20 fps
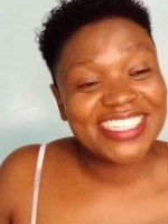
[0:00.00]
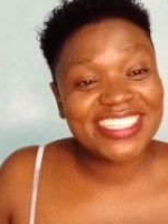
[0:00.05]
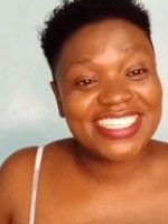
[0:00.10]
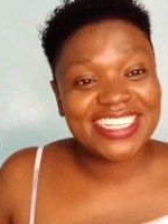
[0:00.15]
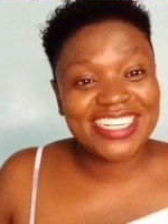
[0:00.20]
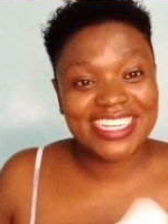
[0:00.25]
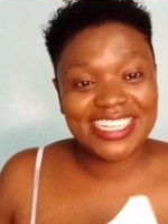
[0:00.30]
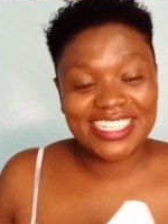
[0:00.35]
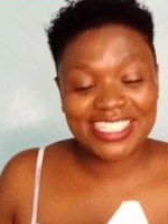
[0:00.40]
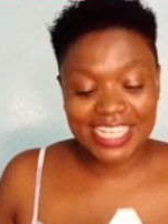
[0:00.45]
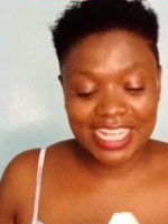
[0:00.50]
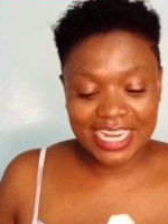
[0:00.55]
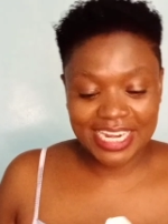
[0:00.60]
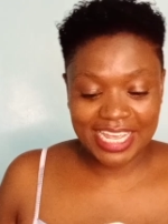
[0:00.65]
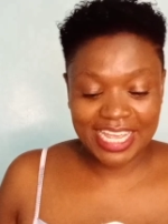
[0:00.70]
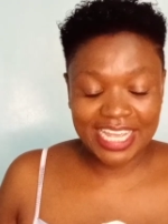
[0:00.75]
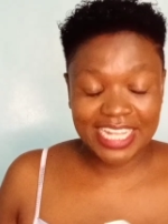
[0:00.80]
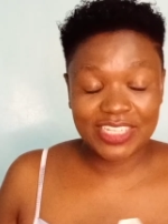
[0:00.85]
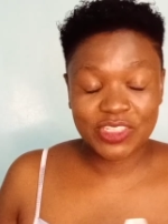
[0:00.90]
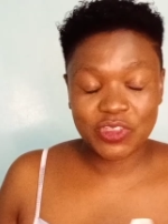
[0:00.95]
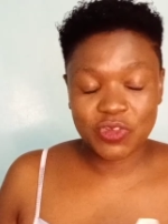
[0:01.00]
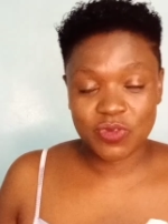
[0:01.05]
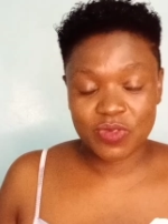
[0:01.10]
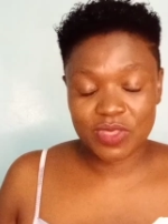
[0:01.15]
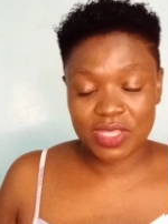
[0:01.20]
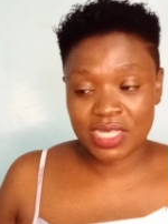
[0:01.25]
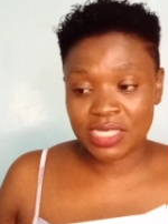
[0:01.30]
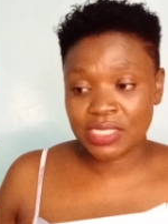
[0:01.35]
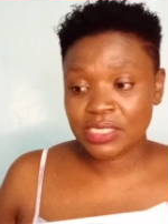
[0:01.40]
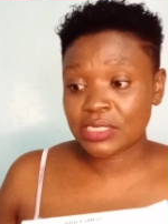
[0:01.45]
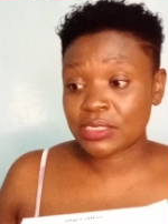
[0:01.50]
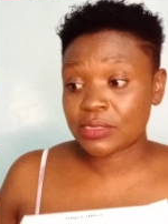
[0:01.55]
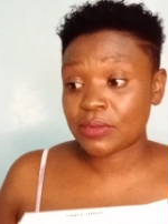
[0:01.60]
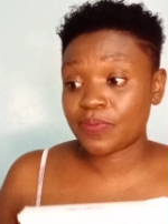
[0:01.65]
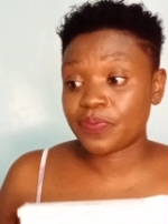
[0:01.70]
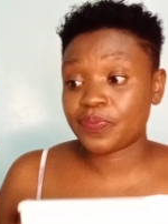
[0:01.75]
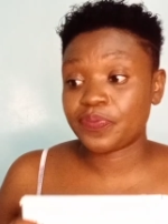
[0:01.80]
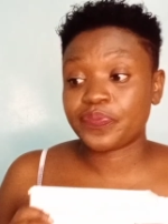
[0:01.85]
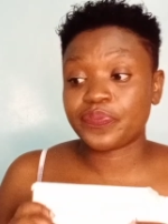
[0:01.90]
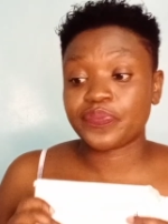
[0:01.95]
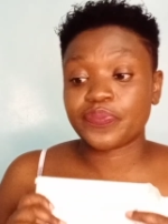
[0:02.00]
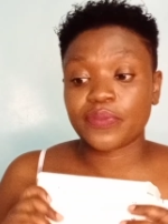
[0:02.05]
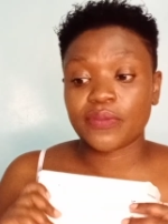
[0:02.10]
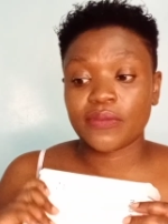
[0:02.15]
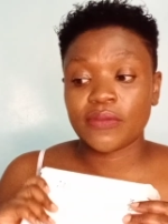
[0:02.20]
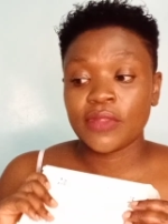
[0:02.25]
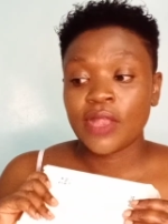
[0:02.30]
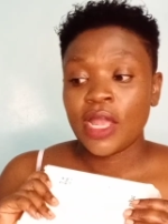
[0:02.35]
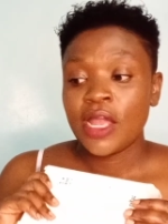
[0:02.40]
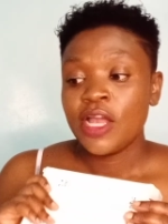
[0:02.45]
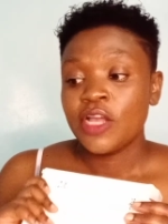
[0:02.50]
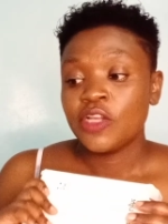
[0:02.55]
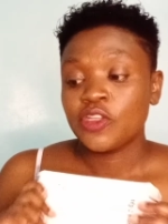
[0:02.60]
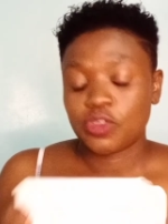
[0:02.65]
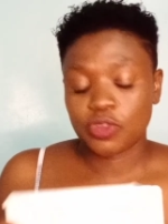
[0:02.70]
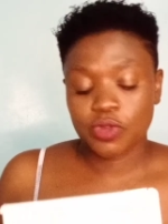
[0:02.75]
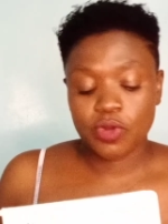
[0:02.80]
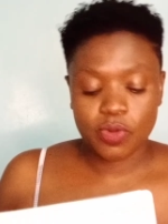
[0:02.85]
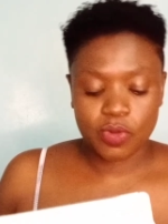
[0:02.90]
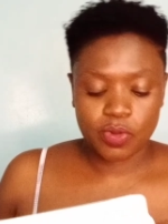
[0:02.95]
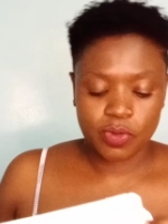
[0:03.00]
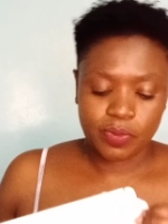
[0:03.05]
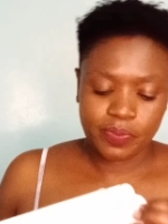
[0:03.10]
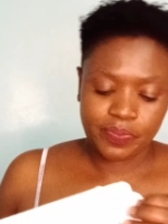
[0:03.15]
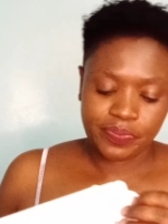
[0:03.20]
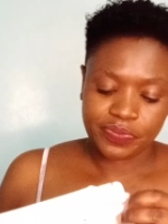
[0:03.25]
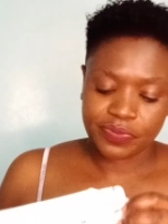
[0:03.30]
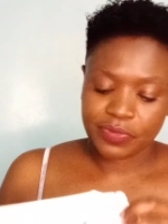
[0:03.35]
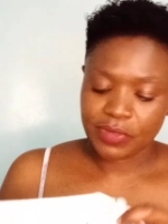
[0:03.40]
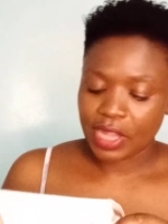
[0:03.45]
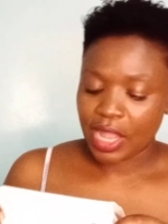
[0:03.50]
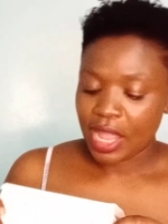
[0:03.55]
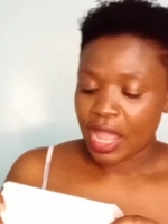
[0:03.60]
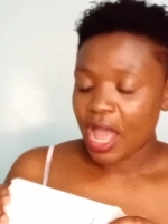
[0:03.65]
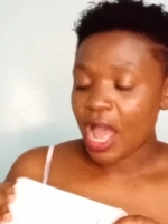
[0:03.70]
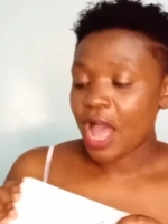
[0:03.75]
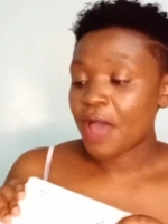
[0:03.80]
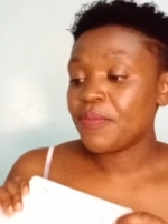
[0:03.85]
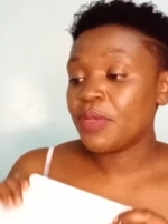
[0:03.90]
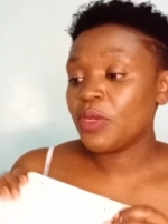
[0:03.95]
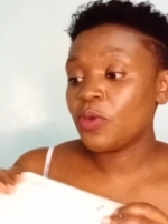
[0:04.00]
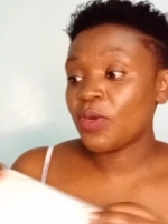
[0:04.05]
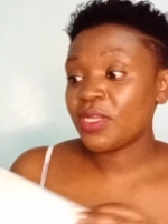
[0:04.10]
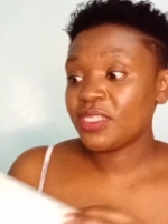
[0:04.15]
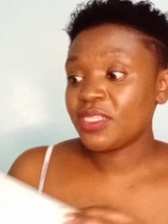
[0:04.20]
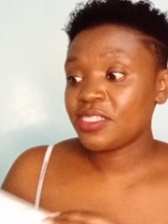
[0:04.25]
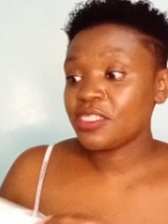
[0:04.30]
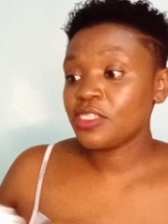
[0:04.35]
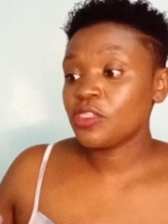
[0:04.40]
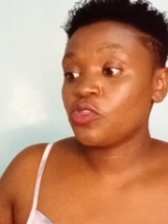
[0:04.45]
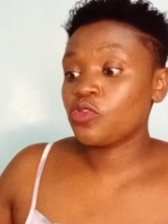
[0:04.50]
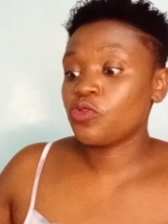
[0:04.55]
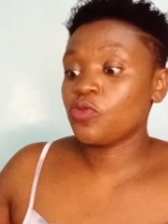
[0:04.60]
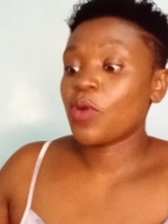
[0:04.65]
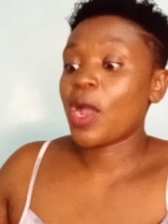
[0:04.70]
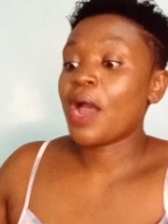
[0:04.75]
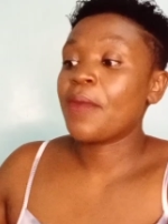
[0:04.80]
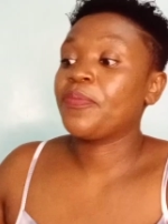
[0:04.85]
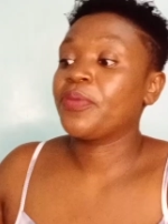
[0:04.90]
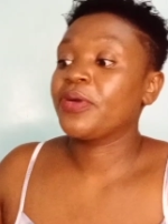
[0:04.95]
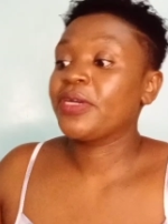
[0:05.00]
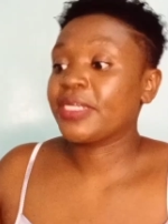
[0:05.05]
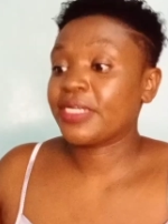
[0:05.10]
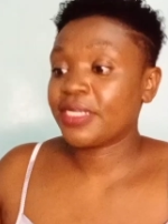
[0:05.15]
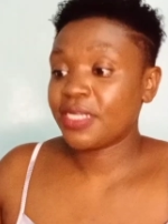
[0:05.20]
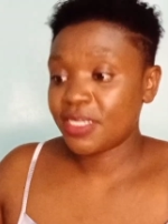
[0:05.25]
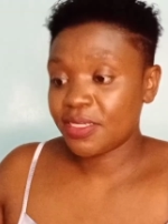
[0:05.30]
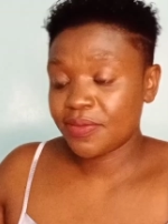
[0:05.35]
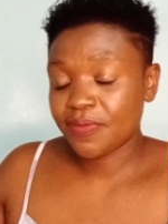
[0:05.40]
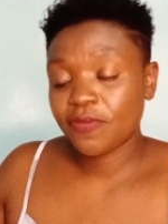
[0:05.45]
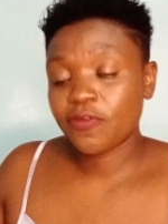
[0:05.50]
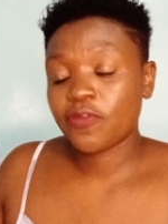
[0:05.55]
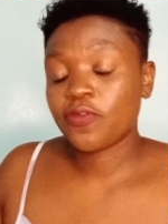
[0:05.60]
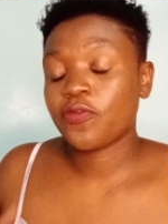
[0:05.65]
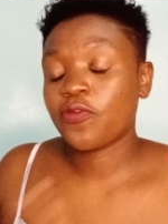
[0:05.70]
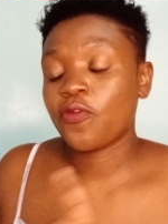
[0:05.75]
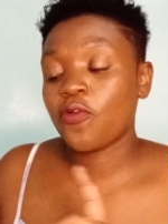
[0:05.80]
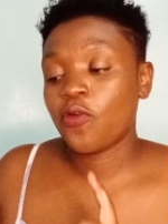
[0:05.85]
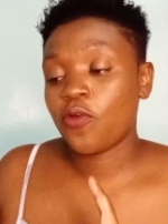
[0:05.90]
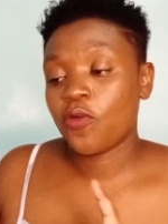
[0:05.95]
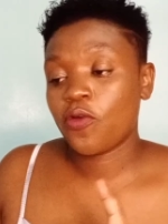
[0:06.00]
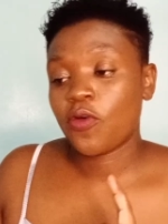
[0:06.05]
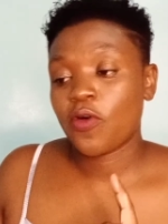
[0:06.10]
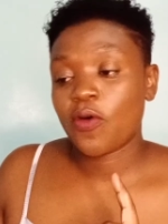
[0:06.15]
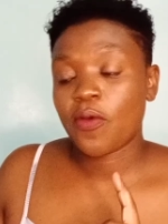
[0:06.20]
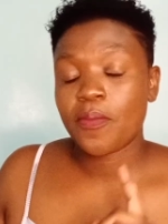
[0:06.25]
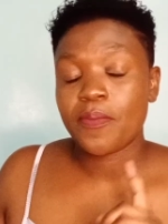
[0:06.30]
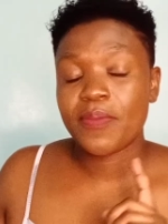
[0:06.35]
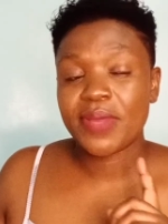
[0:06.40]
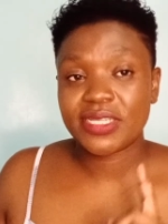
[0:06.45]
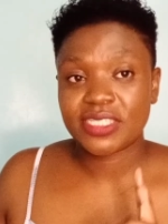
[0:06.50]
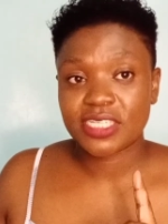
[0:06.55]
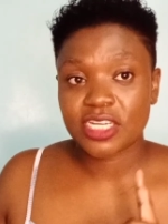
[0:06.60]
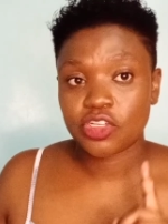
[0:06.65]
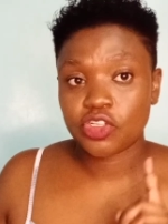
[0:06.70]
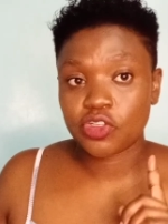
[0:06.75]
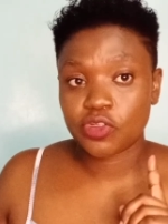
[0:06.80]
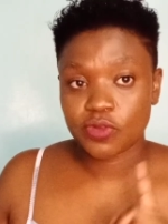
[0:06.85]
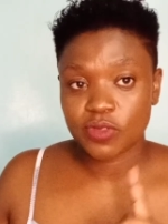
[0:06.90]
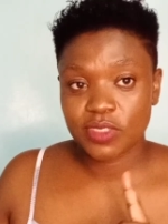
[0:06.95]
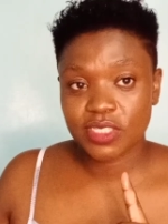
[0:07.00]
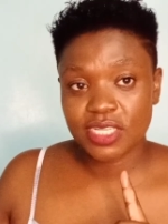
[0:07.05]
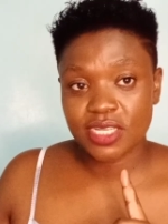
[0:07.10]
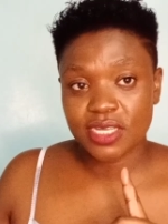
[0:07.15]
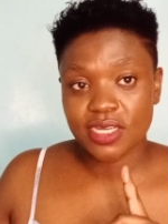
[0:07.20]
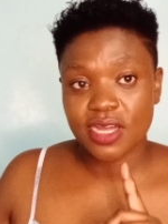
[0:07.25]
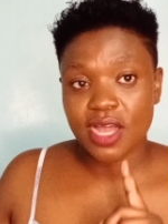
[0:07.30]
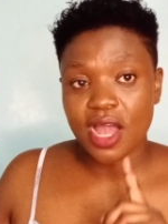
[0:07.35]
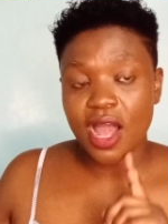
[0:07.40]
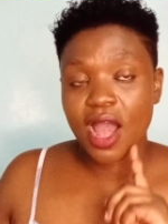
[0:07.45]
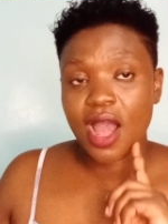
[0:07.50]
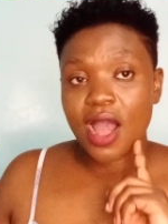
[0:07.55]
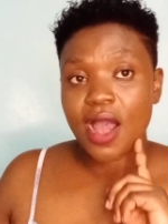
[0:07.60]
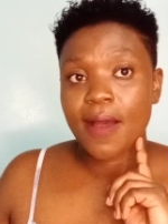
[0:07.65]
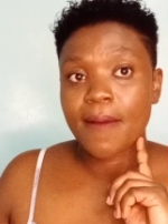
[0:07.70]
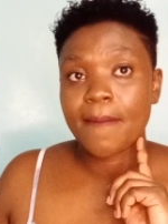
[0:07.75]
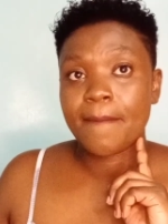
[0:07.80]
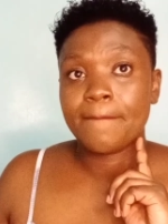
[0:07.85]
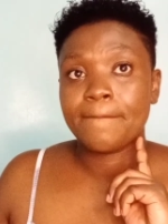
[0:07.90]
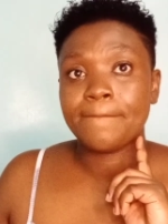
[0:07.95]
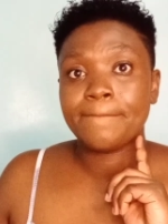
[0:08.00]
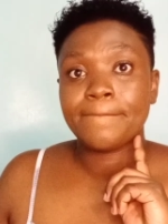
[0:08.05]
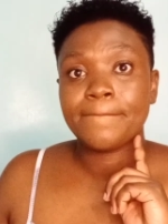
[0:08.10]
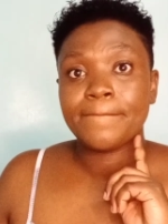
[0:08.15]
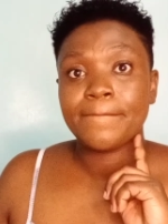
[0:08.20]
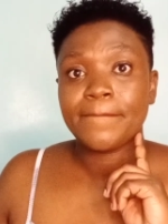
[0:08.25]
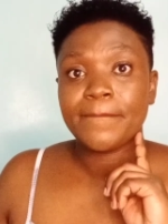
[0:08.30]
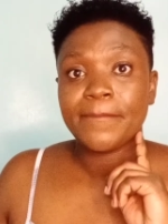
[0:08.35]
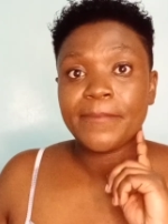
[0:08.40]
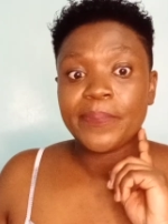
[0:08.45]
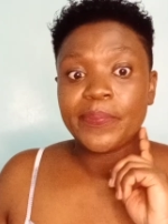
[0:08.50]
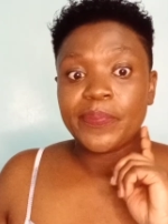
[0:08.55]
just listen into this so I've been wanting to upgrade for better shooting um,